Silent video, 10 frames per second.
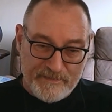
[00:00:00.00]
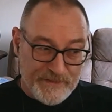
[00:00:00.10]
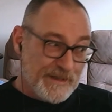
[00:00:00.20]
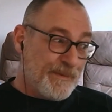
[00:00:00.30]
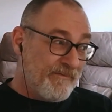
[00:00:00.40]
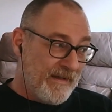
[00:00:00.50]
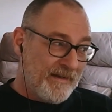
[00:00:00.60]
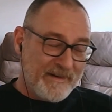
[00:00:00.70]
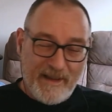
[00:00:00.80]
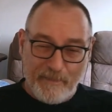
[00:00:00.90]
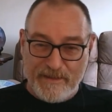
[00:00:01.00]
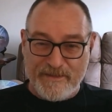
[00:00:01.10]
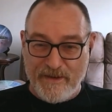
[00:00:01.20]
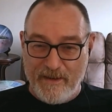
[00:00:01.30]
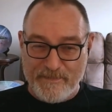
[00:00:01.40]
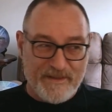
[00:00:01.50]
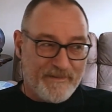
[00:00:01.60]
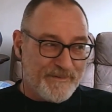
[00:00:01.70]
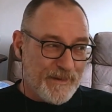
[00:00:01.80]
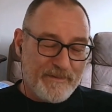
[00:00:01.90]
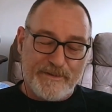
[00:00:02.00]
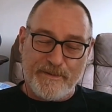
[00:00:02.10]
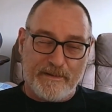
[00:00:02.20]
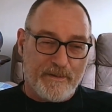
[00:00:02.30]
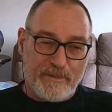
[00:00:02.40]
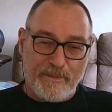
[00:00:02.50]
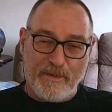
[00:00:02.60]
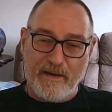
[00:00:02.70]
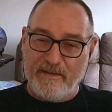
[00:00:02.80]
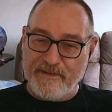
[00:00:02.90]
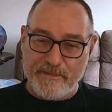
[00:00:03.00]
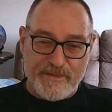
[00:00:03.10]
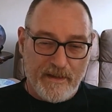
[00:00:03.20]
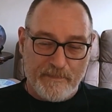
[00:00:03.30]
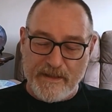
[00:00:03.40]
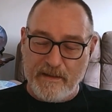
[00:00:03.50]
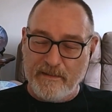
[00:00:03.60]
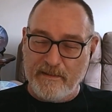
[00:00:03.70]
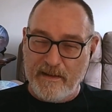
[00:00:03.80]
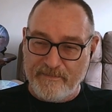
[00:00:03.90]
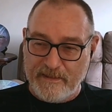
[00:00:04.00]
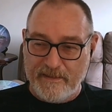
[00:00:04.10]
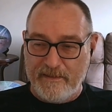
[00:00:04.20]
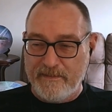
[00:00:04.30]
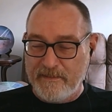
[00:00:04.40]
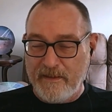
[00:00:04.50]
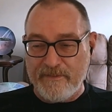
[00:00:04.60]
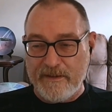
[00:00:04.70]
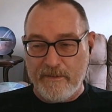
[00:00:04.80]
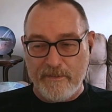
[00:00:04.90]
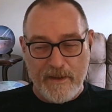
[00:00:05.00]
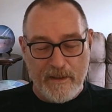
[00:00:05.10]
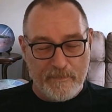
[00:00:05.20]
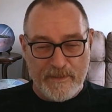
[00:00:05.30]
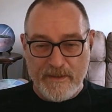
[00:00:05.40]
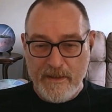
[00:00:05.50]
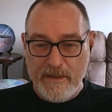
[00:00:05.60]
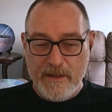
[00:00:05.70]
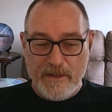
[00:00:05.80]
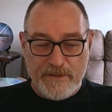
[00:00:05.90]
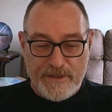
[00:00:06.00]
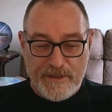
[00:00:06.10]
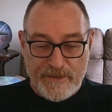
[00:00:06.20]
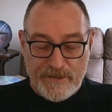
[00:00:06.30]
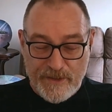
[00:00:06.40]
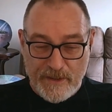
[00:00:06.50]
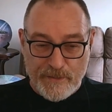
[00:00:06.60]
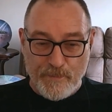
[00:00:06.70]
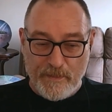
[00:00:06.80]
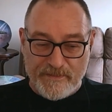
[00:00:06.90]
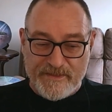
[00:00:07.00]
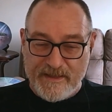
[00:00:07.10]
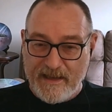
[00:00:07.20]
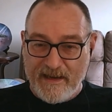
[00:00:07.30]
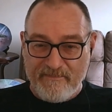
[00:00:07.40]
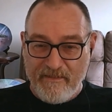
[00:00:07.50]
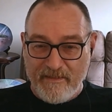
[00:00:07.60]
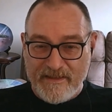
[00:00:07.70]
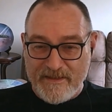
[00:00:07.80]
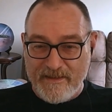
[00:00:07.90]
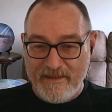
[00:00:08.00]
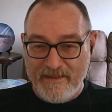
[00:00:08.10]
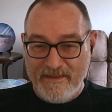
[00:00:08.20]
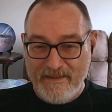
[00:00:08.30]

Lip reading: And she's been around a couple of times and I've spoken to her quite a few times. Lovely, lovely young girl, but she just wants to get it right.